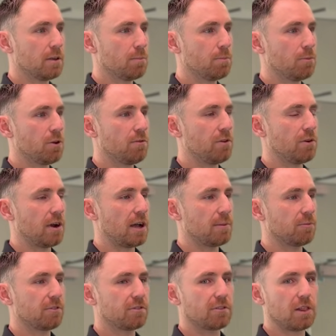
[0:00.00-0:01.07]
Move your
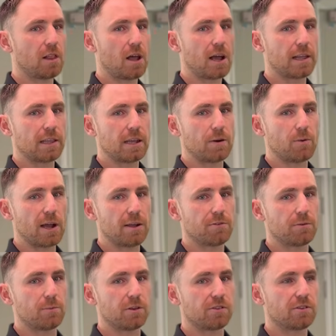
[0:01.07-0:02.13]
arm slightly away
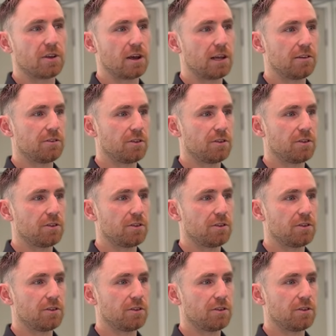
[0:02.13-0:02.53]
from your side